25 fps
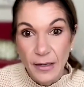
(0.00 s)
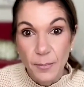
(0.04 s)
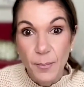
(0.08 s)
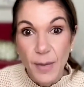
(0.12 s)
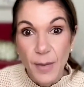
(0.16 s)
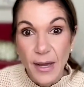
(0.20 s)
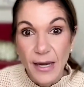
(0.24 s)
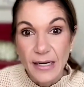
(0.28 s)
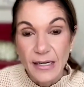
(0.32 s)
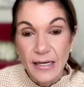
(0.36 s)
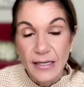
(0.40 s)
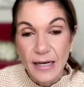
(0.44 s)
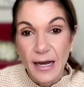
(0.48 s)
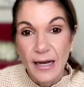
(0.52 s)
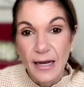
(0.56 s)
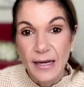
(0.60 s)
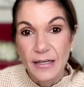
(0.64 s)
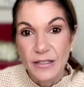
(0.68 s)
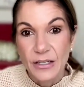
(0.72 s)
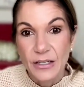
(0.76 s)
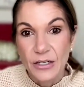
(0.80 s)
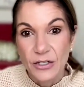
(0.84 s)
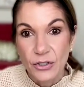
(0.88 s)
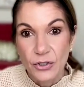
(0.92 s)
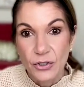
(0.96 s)
many
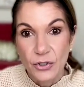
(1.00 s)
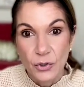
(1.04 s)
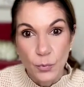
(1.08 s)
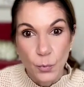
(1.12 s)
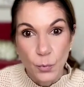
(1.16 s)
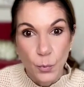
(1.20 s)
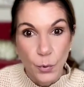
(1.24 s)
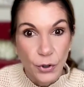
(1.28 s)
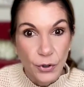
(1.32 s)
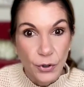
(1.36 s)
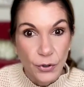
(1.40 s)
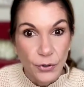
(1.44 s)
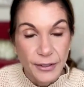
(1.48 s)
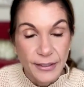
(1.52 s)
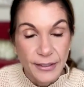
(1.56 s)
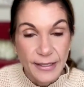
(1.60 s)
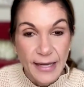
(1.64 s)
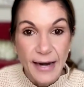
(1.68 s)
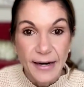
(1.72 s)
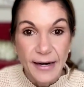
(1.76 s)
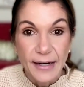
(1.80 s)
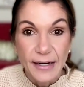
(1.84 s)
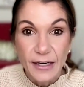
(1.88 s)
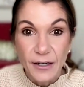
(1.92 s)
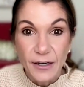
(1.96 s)
dietitians were
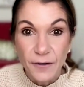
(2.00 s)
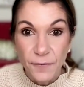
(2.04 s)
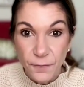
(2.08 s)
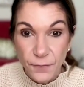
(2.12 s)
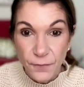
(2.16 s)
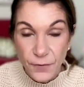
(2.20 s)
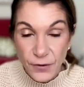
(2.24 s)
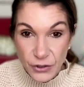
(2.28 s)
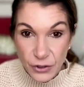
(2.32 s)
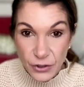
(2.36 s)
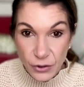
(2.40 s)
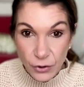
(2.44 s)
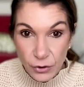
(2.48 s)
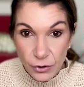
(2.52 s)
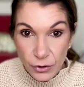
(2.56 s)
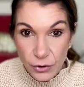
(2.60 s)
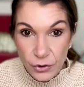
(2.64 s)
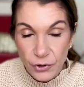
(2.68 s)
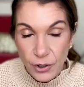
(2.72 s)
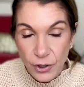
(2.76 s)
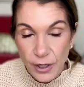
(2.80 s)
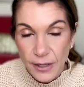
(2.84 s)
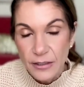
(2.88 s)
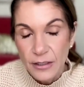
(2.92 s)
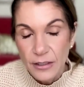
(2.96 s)
getting a physical
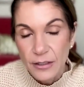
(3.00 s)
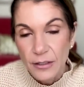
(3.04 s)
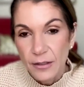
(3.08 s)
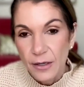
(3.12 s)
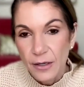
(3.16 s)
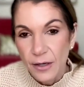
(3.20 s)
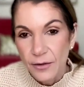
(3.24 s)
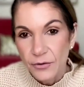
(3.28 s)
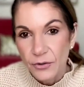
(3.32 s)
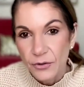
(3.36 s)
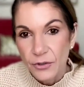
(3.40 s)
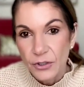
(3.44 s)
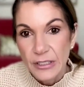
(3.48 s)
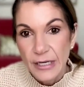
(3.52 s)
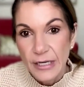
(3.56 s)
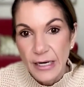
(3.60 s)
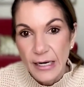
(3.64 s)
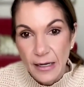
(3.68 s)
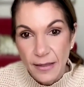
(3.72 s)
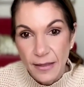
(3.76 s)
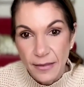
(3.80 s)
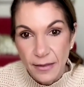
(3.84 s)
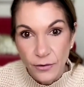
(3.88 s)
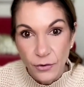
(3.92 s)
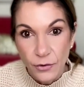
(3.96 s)
address in another
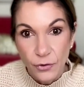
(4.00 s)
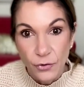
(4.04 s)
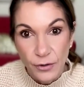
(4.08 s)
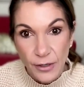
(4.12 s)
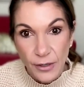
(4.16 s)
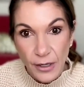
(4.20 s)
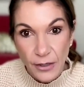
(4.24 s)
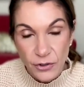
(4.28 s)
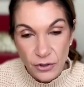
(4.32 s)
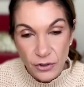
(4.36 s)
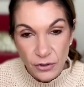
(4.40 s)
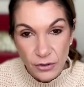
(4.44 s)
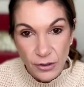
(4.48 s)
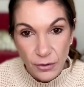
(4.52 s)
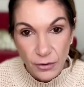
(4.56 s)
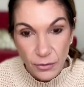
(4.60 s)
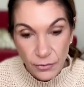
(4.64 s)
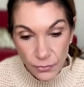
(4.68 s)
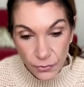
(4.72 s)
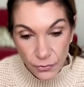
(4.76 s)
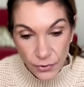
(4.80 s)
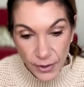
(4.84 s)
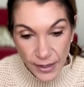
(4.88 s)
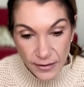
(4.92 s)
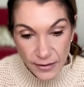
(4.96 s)
state and then credentialing
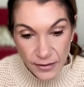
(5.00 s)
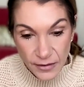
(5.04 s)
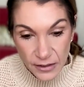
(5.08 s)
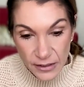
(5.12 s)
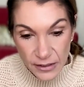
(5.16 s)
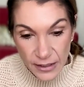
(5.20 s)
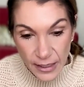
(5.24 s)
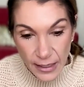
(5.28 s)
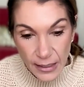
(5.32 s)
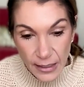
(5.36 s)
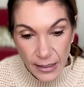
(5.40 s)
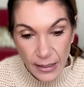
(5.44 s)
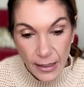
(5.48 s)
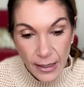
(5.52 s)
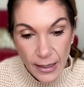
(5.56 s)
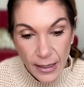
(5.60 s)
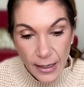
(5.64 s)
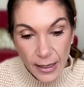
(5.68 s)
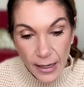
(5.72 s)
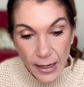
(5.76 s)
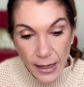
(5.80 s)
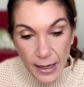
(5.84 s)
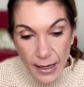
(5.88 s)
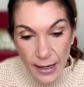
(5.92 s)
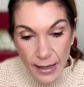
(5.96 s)
through that state.
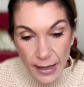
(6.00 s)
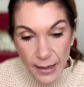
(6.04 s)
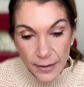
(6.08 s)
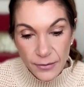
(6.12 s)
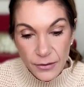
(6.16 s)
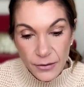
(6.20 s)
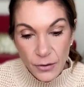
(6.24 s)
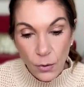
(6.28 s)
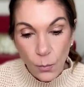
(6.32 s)
And